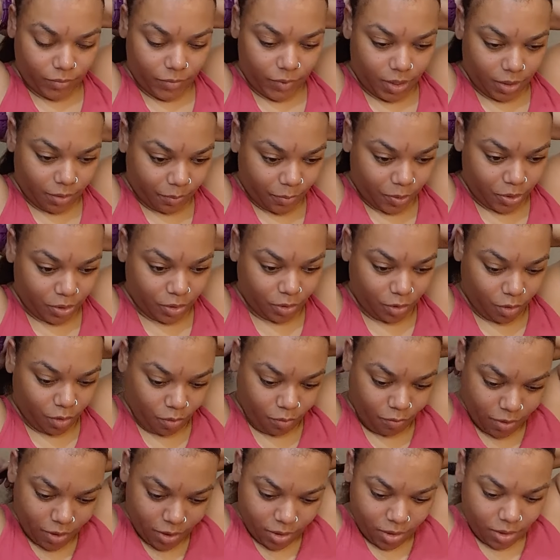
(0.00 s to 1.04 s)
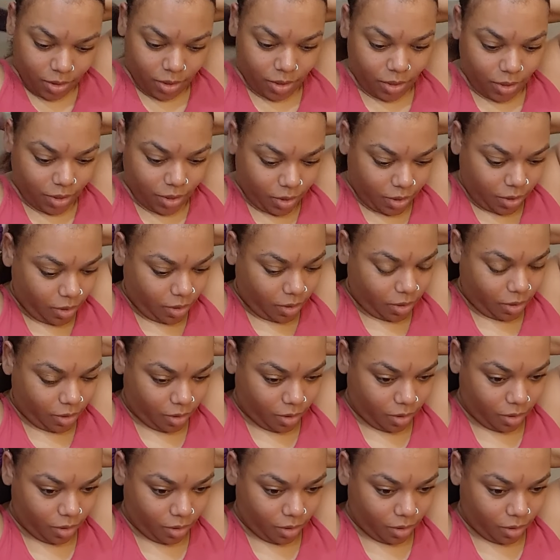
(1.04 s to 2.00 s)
Then we're just go in and